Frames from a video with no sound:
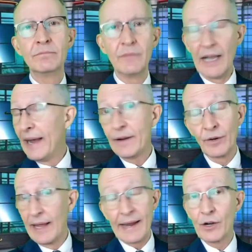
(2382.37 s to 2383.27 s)
Liar,
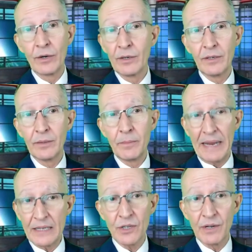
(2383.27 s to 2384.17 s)
liar,
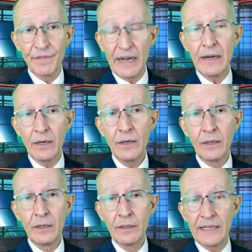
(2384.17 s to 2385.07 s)
pants on fire.
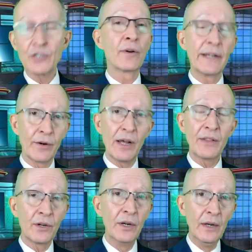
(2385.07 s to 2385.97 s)
They certainly are not.
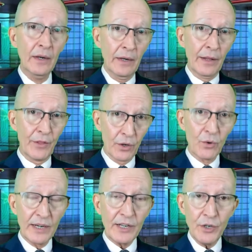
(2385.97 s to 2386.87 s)
They're they're
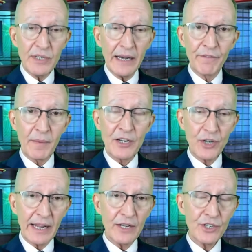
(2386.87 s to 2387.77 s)
going to use that information
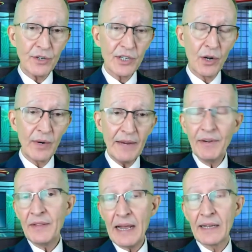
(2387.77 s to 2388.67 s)
against you. So even
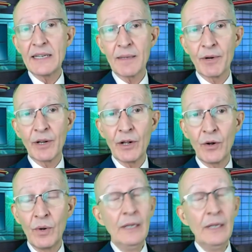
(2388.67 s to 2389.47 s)
in that case, I'm going to go.